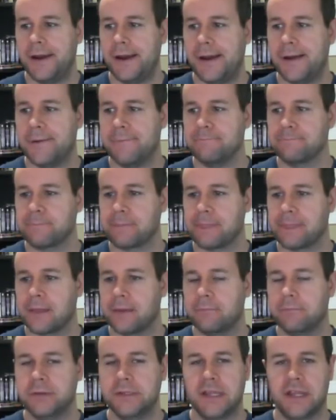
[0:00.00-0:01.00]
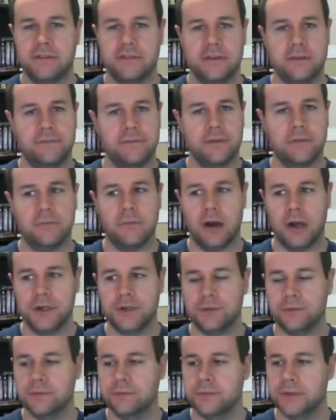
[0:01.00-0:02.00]
Um, but that's it for the
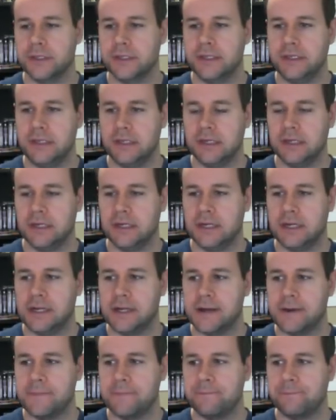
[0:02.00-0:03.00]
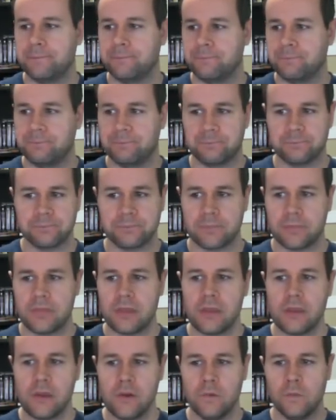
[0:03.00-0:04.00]
module, really. Um,
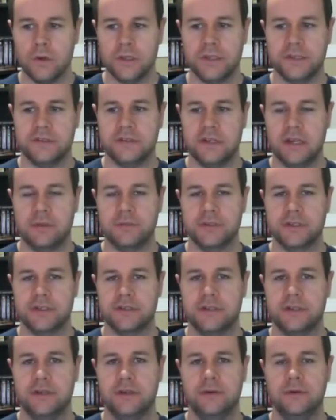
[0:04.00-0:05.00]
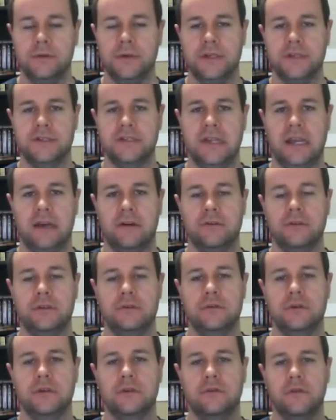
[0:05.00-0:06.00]
what this enables us to do is now
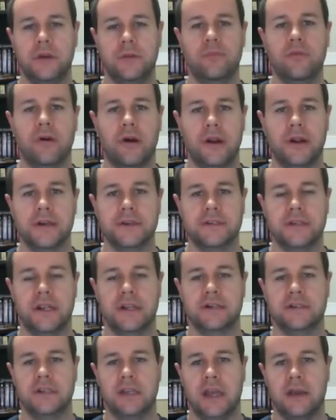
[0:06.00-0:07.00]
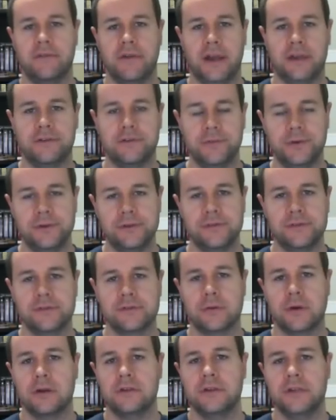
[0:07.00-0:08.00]
you can create products that actually have attributes.
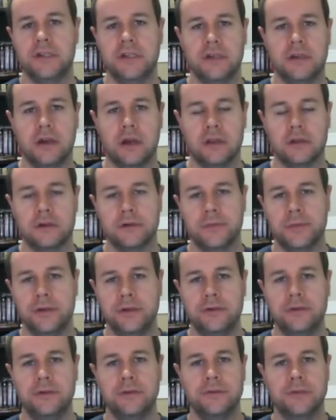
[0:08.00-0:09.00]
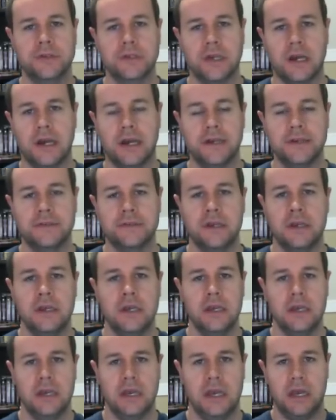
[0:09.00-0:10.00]
So I only did color, but you could do size,
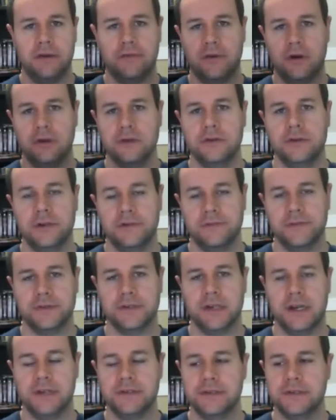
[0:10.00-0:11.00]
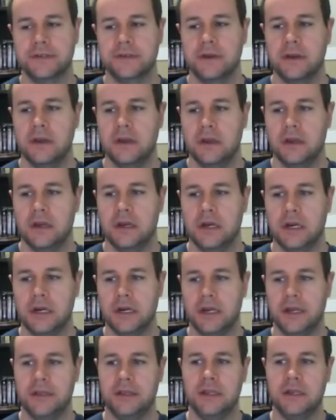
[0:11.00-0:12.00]
have all your different sizes,
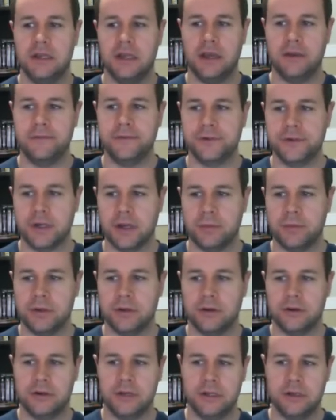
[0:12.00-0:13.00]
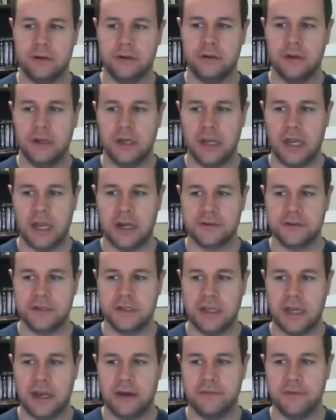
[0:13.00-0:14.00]
uh, and then have your shopping cart here
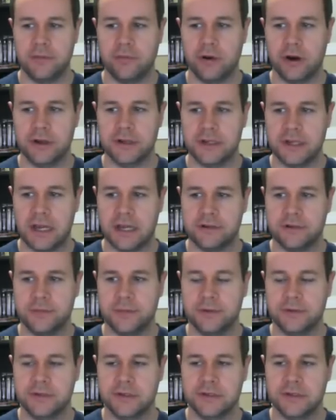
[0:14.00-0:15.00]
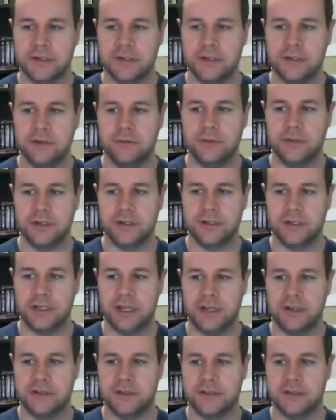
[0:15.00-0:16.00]
actually have the product attributes listed, you would just
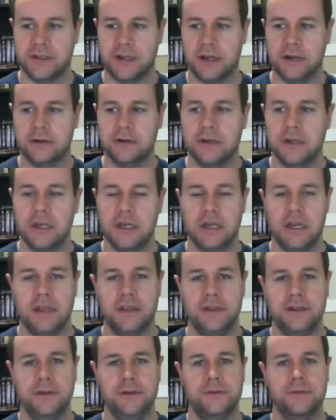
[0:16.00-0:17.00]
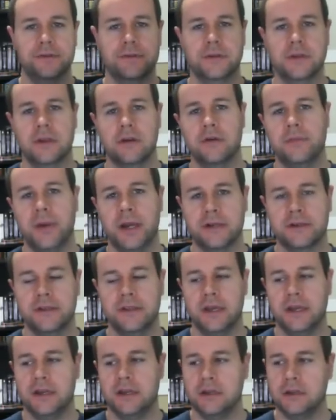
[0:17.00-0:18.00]
change this title and then users can go back
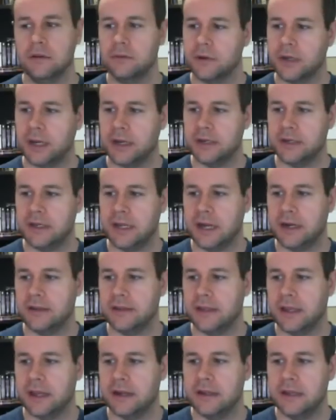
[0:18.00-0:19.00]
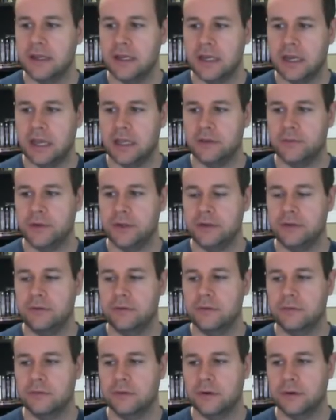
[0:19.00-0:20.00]
to that and go ahead and edit that. And then when
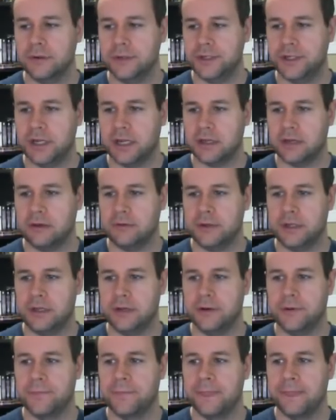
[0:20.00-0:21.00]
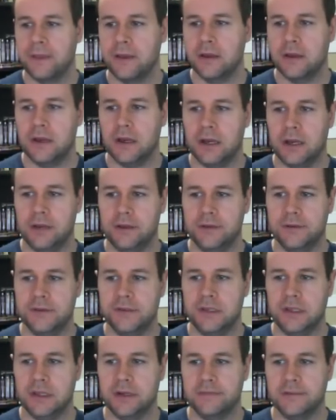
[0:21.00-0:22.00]
you go to checkout here, uh, you can
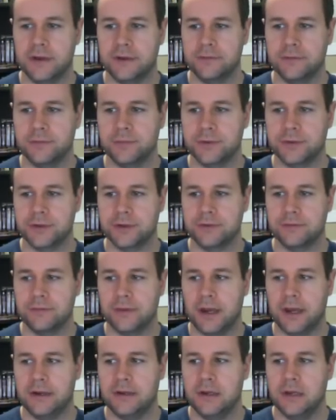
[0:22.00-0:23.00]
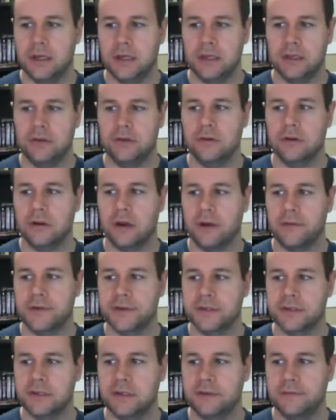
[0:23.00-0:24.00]
see that I've got Drupal shirt red. You could
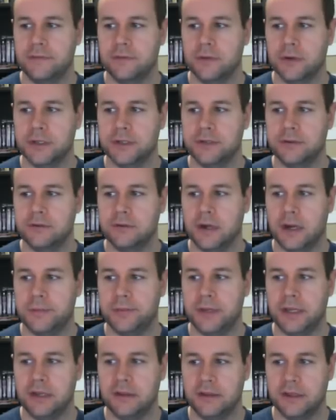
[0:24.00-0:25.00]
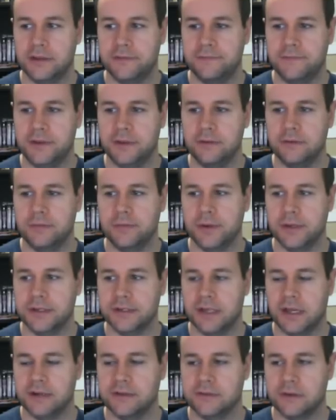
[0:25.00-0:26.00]
obviously, if you wanted to, update this view
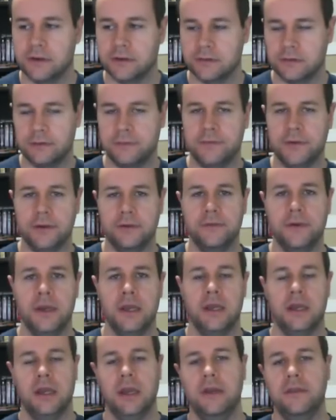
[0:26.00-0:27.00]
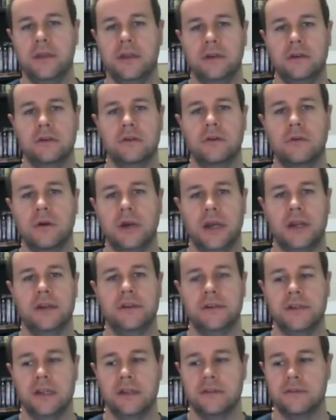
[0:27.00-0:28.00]
because that is also a view and then go ahead
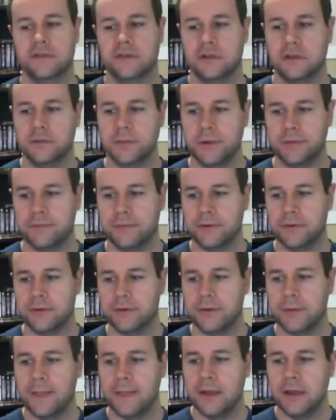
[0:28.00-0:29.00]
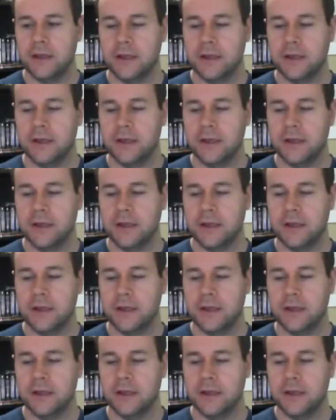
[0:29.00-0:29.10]
and take this a little bit further.